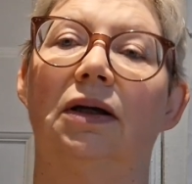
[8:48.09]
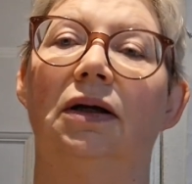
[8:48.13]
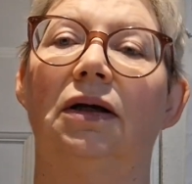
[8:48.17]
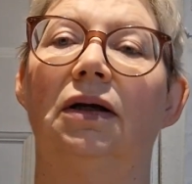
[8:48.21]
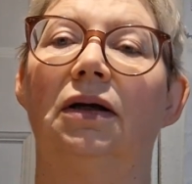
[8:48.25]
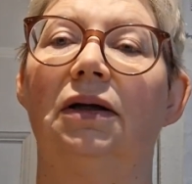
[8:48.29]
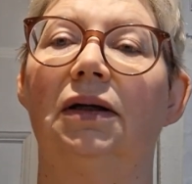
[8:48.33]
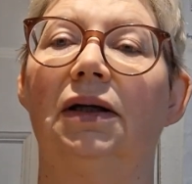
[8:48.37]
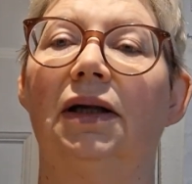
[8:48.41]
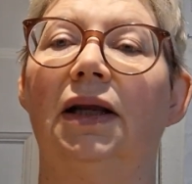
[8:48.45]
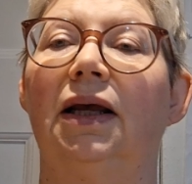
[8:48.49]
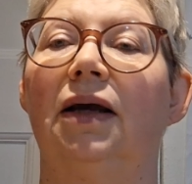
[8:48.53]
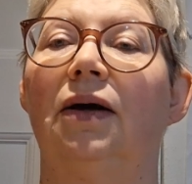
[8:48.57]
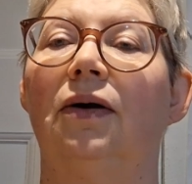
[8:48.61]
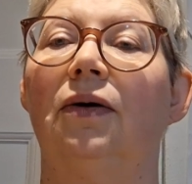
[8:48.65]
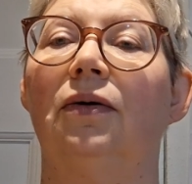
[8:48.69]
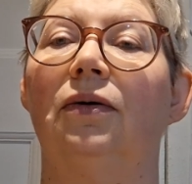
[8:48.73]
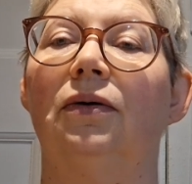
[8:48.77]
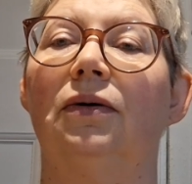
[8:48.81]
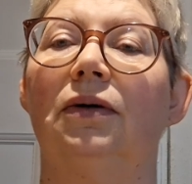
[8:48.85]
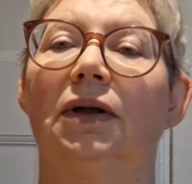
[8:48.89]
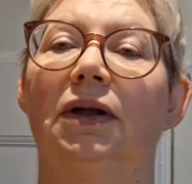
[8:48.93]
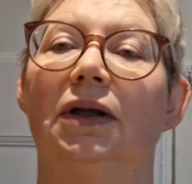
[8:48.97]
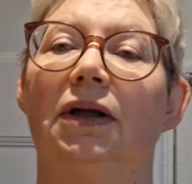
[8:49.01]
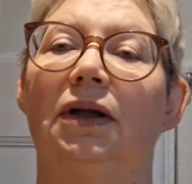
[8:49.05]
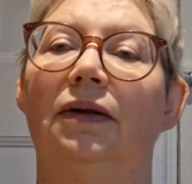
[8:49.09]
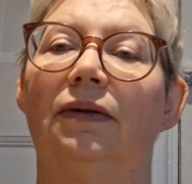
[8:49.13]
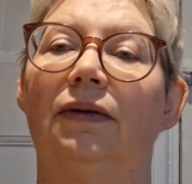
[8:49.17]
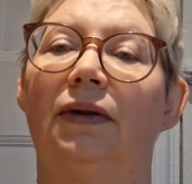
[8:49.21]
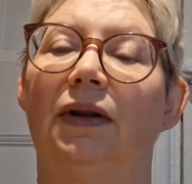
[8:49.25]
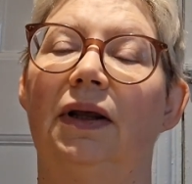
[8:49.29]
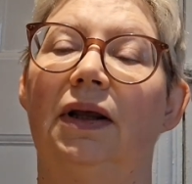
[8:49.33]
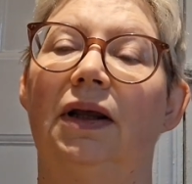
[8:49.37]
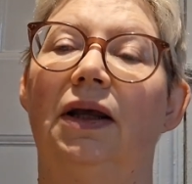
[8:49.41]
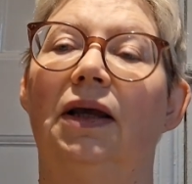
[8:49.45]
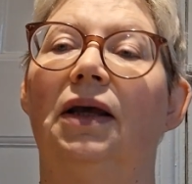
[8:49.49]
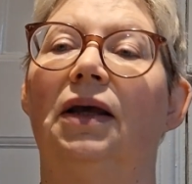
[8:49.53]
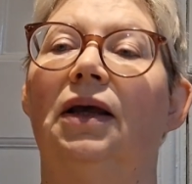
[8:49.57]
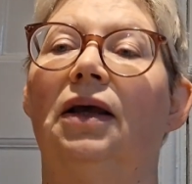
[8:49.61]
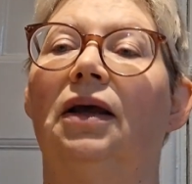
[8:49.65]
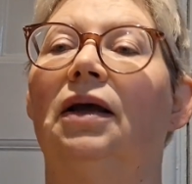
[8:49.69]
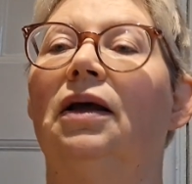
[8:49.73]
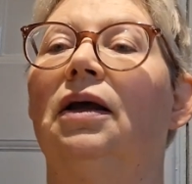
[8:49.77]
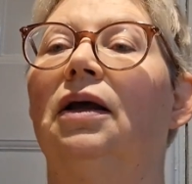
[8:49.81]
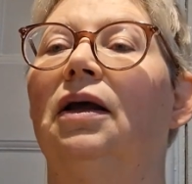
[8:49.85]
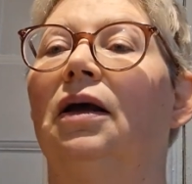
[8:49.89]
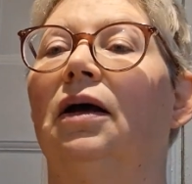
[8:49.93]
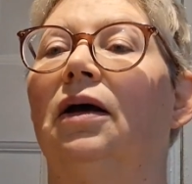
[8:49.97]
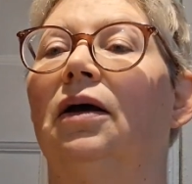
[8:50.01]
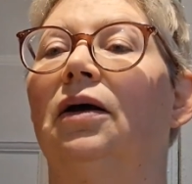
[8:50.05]
earlier on in the year
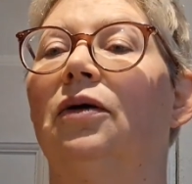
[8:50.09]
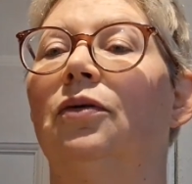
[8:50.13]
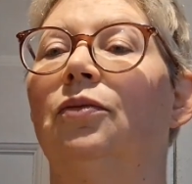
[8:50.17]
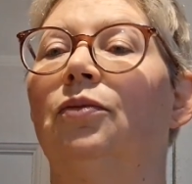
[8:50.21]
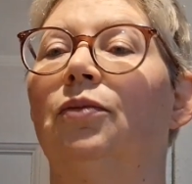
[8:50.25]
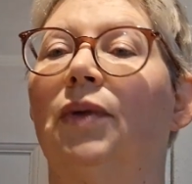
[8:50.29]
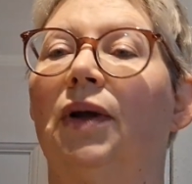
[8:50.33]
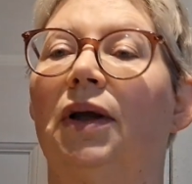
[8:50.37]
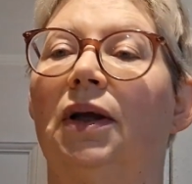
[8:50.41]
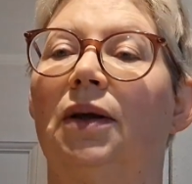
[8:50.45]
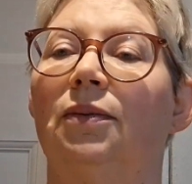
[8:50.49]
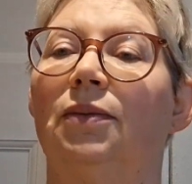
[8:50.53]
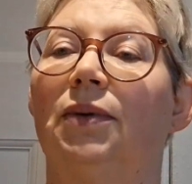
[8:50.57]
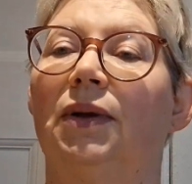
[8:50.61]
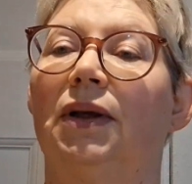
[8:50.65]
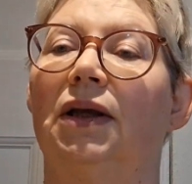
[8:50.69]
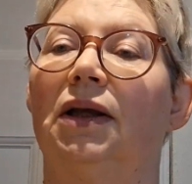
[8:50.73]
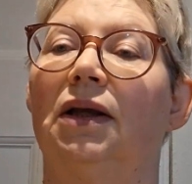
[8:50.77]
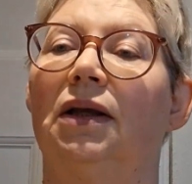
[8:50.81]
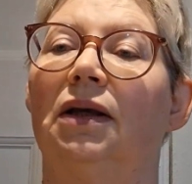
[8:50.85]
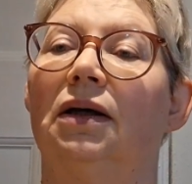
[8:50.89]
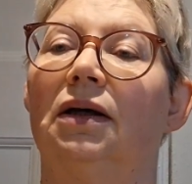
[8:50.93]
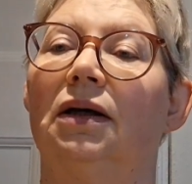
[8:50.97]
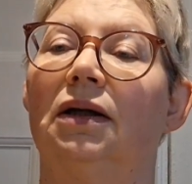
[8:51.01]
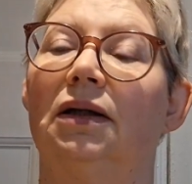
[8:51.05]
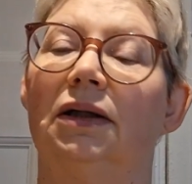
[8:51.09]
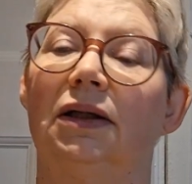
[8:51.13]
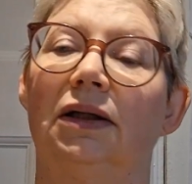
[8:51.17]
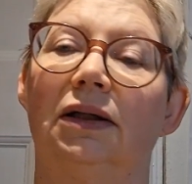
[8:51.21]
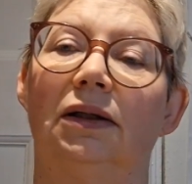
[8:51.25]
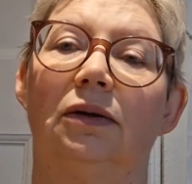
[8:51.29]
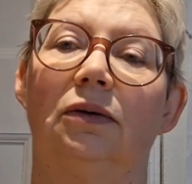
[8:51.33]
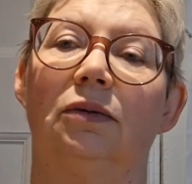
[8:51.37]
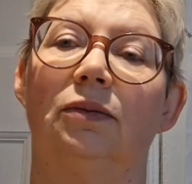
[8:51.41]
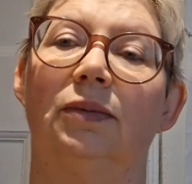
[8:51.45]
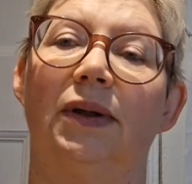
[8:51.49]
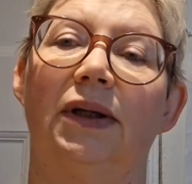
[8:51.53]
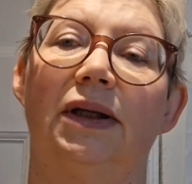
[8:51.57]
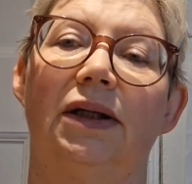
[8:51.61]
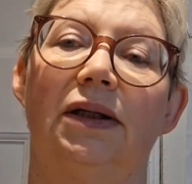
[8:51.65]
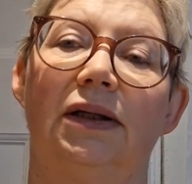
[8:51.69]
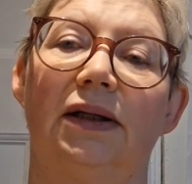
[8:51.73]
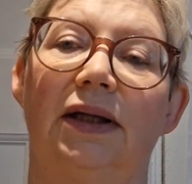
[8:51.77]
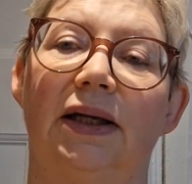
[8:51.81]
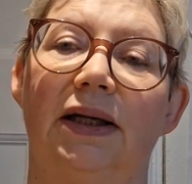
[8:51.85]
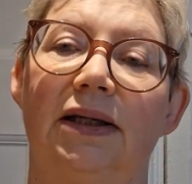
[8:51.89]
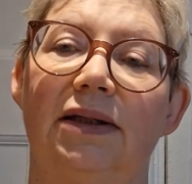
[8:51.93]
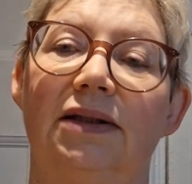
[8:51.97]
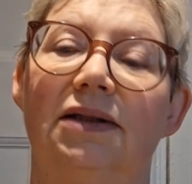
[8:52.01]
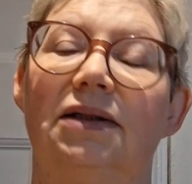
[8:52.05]
and maybe a little bit
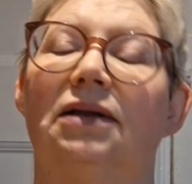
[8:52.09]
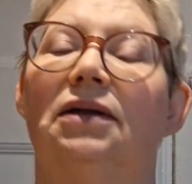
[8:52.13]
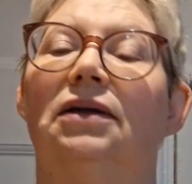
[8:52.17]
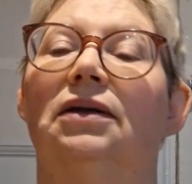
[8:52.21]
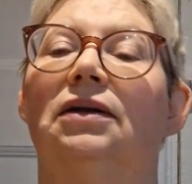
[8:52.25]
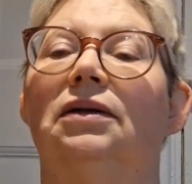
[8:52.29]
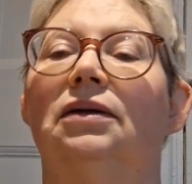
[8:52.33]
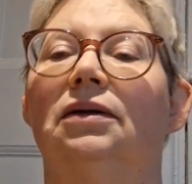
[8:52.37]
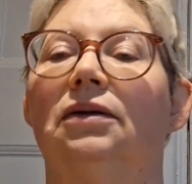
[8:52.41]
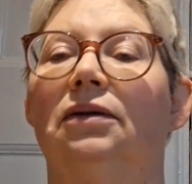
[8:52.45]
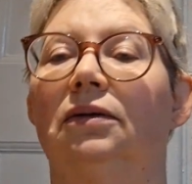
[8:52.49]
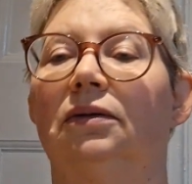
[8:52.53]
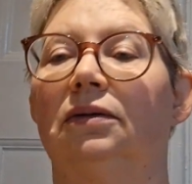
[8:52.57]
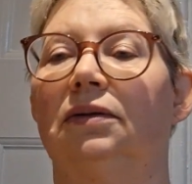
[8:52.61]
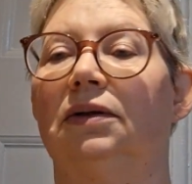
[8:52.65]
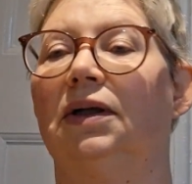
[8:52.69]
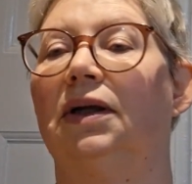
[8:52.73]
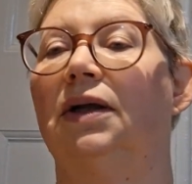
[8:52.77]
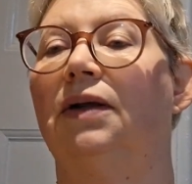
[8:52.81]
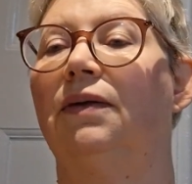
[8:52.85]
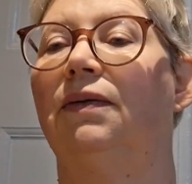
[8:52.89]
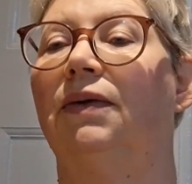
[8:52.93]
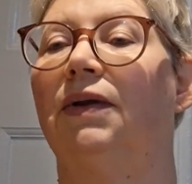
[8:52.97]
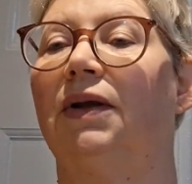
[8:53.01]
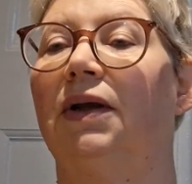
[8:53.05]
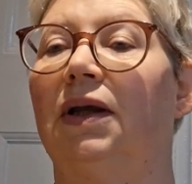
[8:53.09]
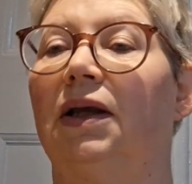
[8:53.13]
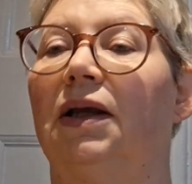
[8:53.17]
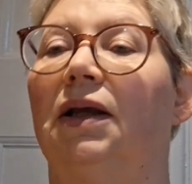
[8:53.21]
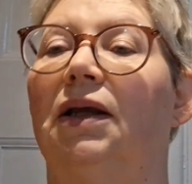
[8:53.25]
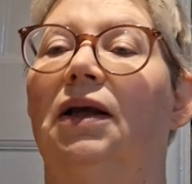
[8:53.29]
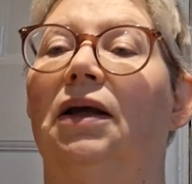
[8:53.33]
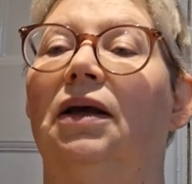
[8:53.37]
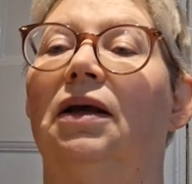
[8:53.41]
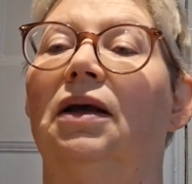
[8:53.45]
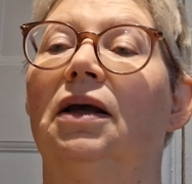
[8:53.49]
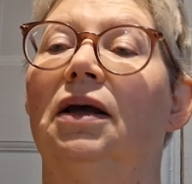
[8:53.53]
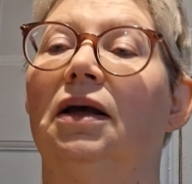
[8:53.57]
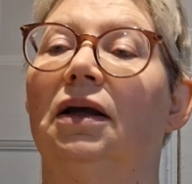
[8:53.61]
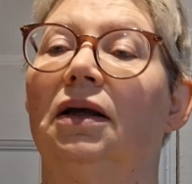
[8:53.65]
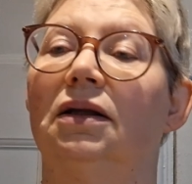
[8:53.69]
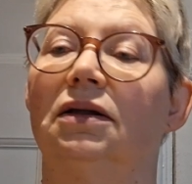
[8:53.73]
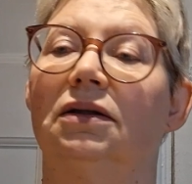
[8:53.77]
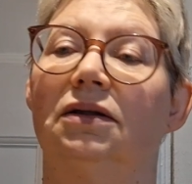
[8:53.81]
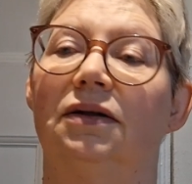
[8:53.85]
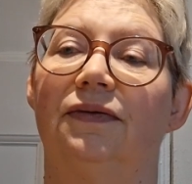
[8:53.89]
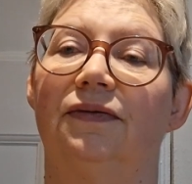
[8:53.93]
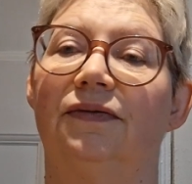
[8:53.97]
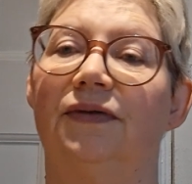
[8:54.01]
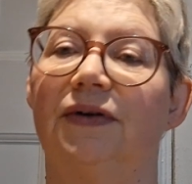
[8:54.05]
later on in the year
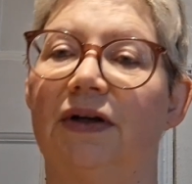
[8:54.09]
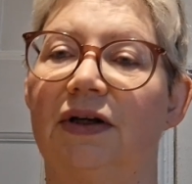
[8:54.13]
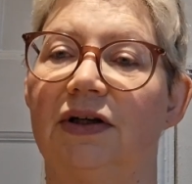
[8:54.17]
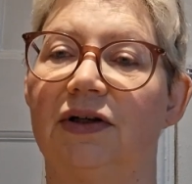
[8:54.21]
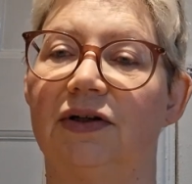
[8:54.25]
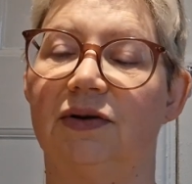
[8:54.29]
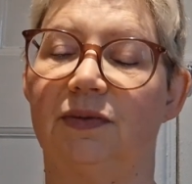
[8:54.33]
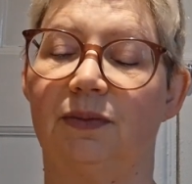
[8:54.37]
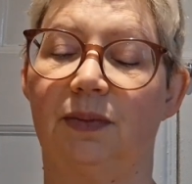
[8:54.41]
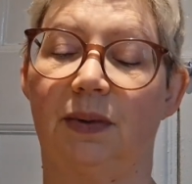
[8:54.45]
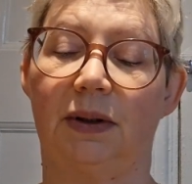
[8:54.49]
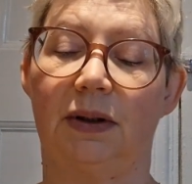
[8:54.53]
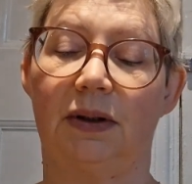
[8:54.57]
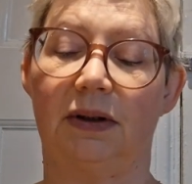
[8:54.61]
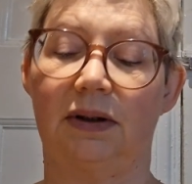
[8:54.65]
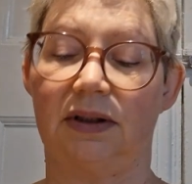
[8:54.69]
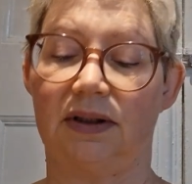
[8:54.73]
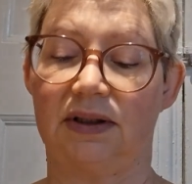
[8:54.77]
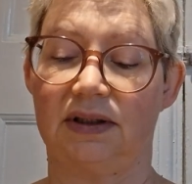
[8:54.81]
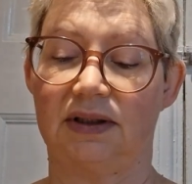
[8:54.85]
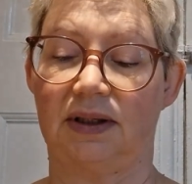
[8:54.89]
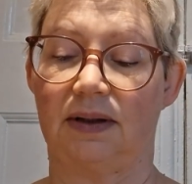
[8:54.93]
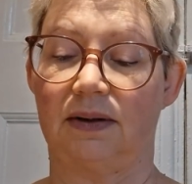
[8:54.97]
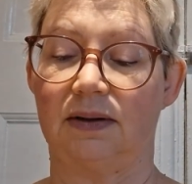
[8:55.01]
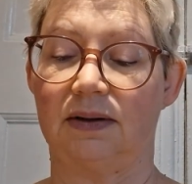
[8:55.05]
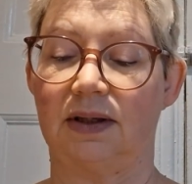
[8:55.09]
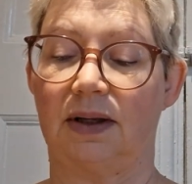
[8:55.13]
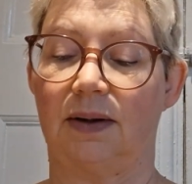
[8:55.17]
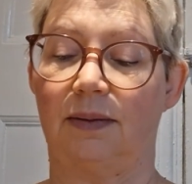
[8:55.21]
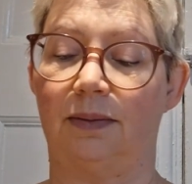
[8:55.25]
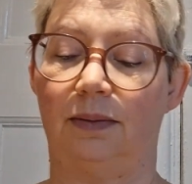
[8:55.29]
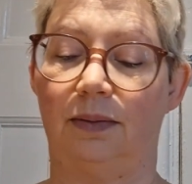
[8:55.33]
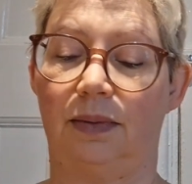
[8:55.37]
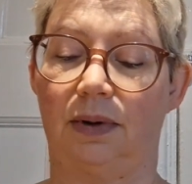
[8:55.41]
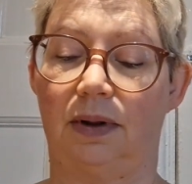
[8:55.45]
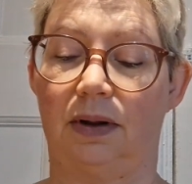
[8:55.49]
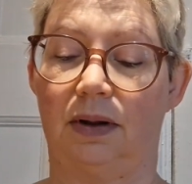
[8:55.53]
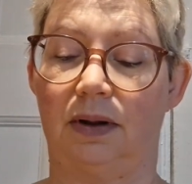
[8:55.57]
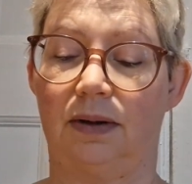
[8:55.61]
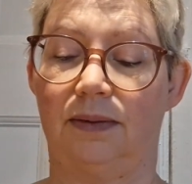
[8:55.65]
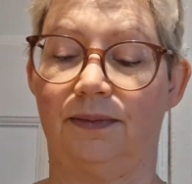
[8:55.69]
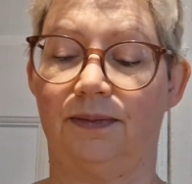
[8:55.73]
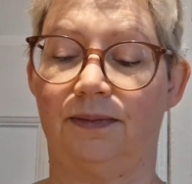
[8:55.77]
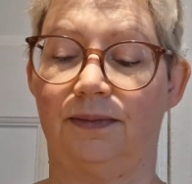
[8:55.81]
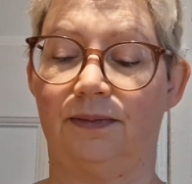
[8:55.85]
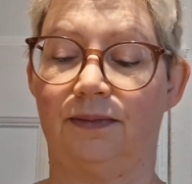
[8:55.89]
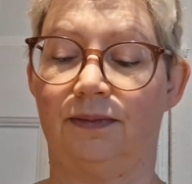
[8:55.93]
to finish by September.